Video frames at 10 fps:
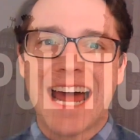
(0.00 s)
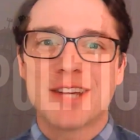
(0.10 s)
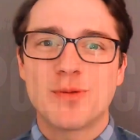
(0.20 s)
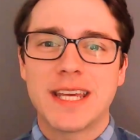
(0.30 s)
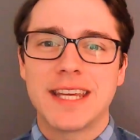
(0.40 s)
we
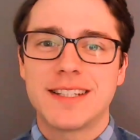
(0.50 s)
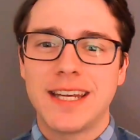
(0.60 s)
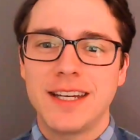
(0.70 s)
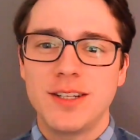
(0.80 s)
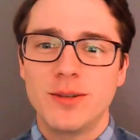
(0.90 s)

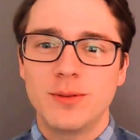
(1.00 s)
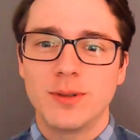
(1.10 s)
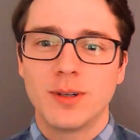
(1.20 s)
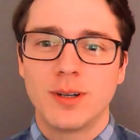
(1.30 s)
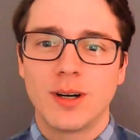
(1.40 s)
continue
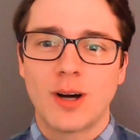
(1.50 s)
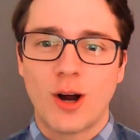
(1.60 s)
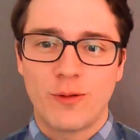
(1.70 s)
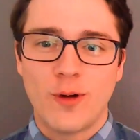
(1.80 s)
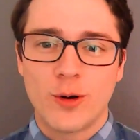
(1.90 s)
our
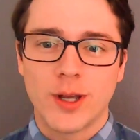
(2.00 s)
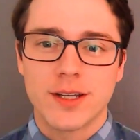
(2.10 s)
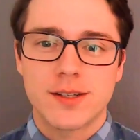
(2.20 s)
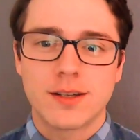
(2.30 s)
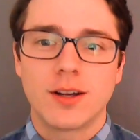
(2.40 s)

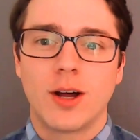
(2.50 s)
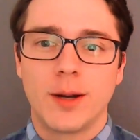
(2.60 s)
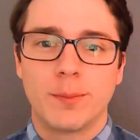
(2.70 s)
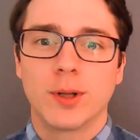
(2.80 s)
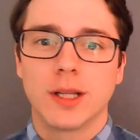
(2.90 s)
focus on
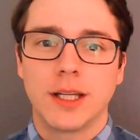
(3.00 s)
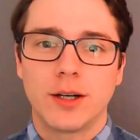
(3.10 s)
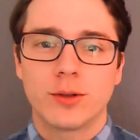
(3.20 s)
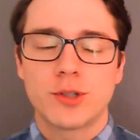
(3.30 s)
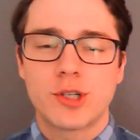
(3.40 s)
political
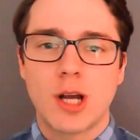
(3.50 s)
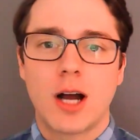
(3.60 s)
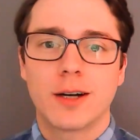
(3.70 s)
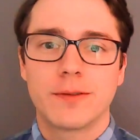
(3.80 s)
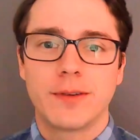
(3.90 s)

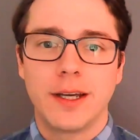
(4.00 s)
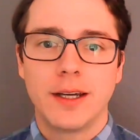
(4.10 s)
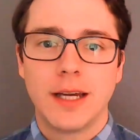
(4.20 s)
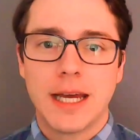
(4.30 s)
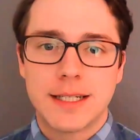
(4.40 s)
geography,
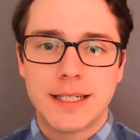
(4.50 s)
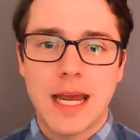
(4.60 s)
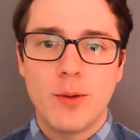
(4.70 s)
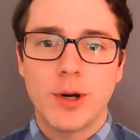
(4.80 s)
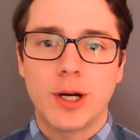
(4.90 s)
today
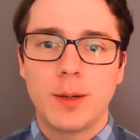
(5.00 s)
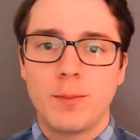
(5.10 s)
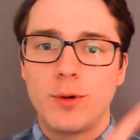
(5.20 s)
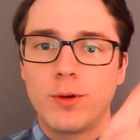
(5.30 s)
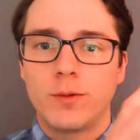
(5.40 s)
we're going to
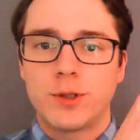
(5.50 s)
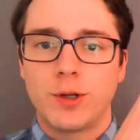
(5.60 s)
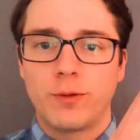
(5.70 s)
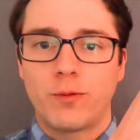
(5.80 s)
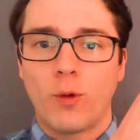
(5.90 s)
move to
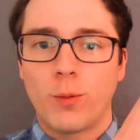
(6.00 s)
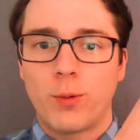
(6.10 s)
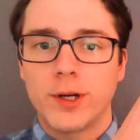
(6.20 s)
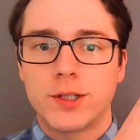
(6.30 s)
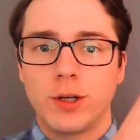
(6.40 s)

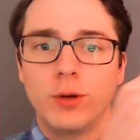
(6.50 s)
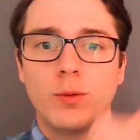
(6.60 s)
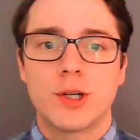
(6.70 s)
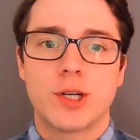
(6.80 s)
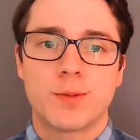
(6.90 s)
4.2, which
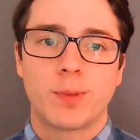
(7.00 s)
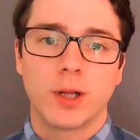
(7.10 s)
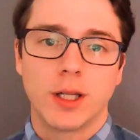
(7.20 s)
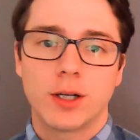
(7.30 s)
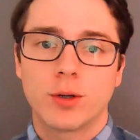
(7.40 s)
is
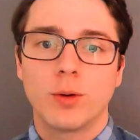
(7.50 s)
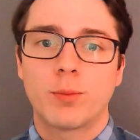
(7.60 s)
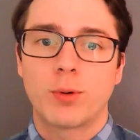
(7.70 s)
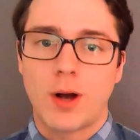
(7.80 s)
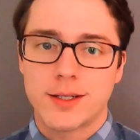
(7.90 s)
political
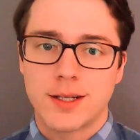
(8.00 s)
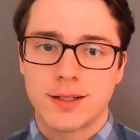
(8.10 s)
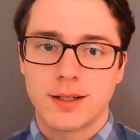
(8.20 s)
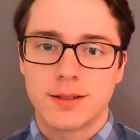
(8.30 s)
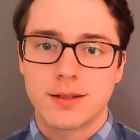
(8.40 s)

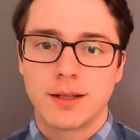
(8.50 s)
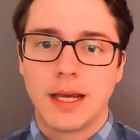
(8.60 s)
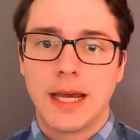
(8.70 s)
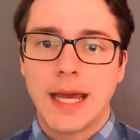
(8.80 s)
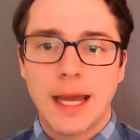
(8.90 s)
processes.
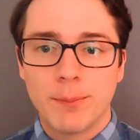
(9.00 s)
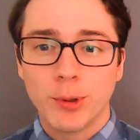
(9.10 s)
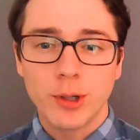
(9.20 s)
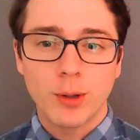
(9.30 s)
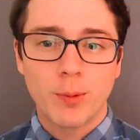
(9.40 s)
And political
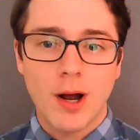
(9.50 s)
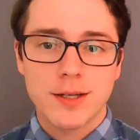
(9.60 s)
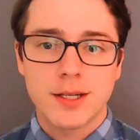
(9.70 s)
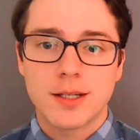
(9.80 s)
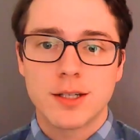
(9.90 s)

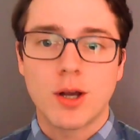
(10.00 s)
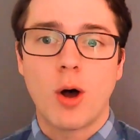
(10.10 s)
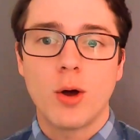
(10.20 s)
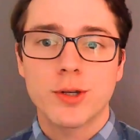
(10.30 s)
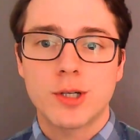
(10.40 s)
processes all
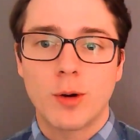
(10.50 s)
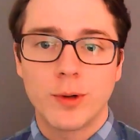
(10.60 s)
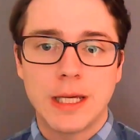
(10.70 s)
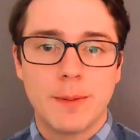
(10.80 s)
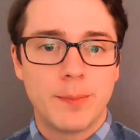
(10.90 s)
start with the
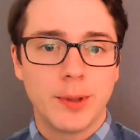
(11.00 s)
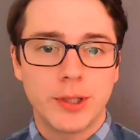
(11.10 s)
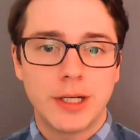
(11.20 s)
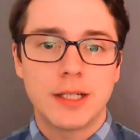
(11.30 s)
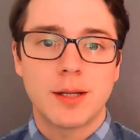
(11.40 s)
ability
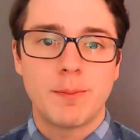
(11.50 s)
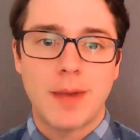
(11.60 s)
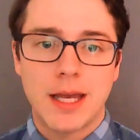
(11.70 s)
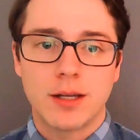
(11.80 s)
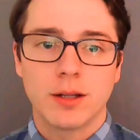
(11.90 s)
to make
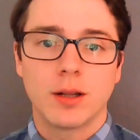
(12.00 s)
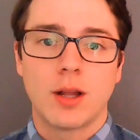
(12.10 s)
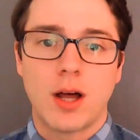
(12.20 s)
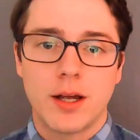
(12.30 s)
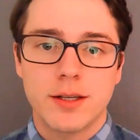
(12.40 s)

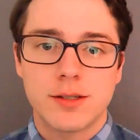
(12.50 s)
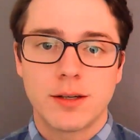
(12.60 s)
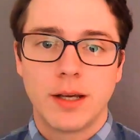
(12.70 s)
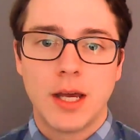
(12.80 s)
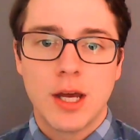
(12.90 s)
laws.
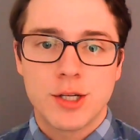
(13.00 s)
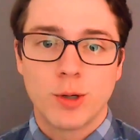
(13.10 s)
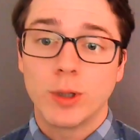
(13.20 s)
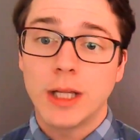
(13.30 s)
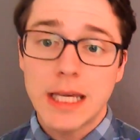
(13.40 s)
So
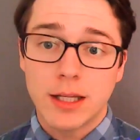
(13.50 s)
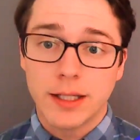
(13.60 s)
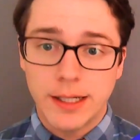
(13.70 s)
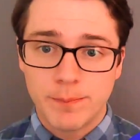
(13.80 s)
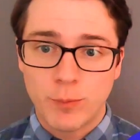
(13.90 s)
legally,
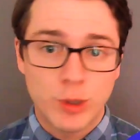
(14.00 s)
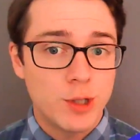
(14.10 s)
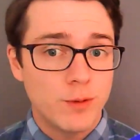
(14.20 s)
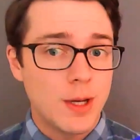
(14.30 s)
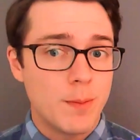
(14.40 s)
when you have the
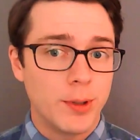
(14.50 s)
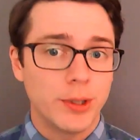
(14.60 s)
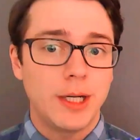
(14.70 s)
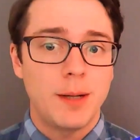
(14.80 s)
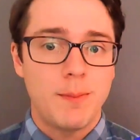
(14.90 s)
ability to
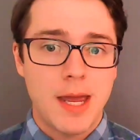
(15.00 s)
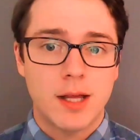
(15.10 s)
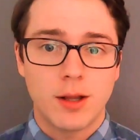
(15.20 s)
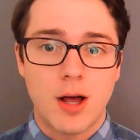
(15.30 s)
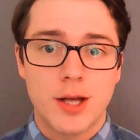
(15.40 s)
make
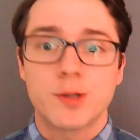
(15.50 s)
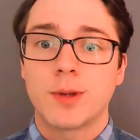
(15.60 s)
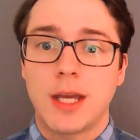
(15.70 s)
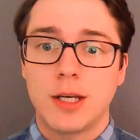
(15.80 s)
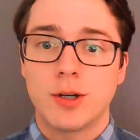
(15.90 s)
laws within
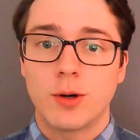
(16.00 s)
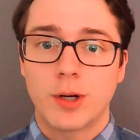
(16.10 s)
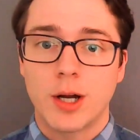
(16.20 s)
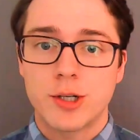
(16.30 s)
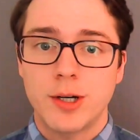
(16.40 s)
your own
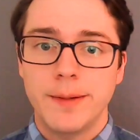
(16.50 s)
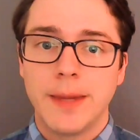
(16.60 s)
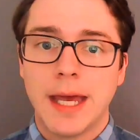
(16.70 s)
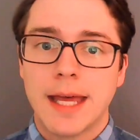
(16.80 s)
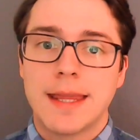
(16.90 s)
country,
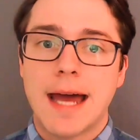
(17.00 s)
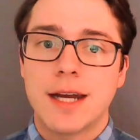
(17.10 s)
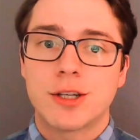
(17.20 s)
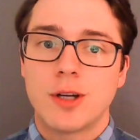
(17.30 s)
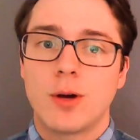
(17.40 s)
that is
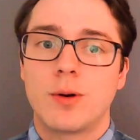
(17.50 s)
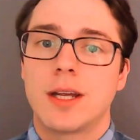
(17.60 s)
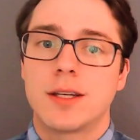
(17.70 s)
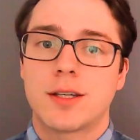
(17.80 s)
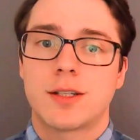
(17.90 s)
known as
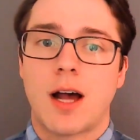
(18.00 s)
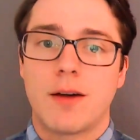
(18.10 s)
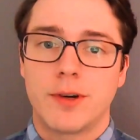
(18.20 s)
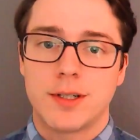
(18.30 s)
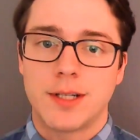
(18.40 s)

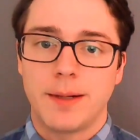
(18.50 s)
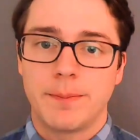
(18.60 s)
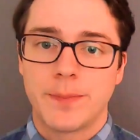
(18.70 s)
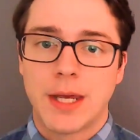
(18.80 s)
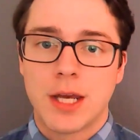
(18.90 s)
sovereignty.
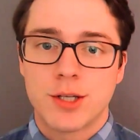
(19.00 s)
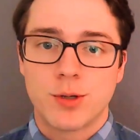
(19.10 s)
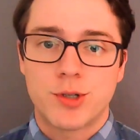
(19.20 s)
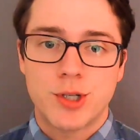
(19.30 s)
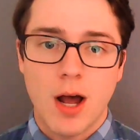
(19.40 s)
So
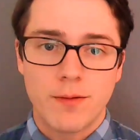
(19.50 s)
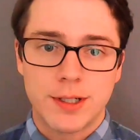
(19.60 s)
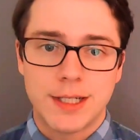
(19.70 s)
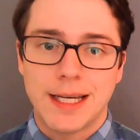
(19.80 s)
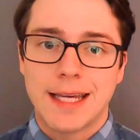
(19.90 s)
sovereignty
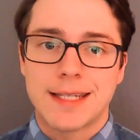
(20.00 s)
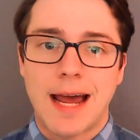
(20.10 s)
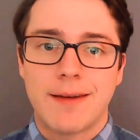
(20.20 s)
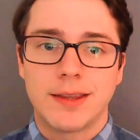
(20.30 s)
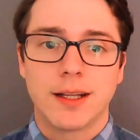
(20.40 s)
is having the
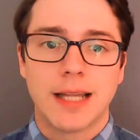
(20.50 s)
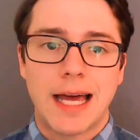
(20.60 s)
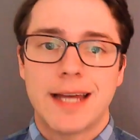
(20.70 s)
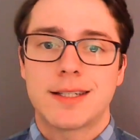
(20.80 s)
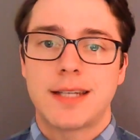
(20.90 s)
last
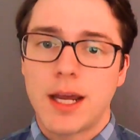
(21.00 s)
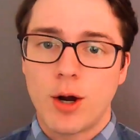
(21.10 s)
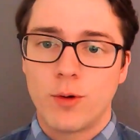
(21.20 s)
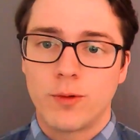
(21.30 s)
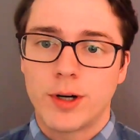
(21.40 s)
say over
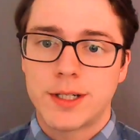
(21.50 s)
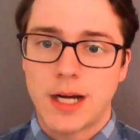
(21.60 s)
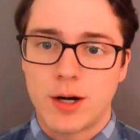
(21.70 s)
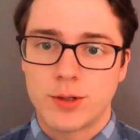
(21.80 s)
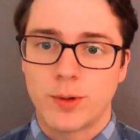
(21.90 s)
a
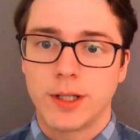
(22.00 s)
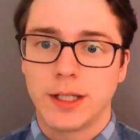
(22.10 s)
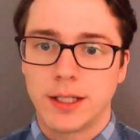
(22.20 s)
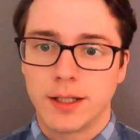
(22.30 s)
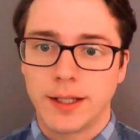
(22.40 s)
territory legally.